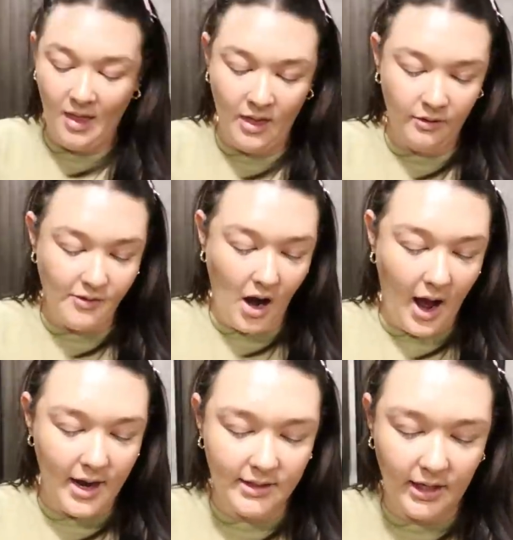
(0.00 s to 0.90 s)
and then for
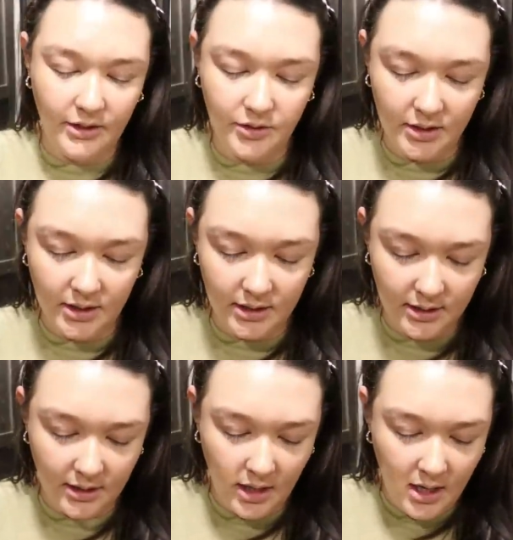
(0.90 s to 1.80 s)
eyes I use
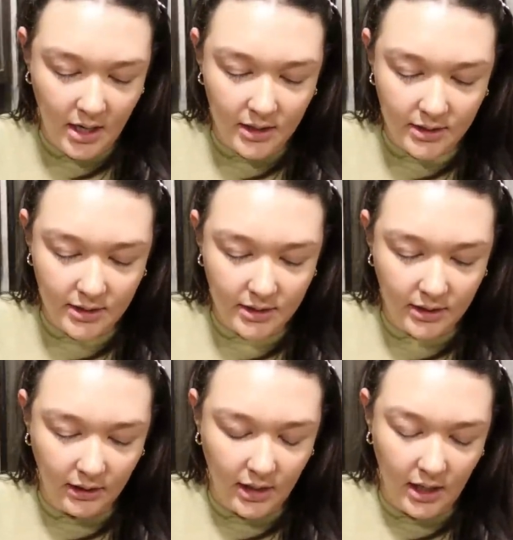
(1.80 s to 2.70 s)
this
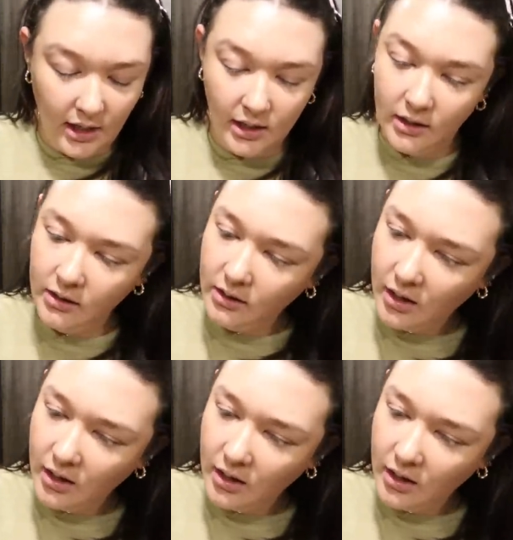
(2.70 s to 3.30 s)
Stila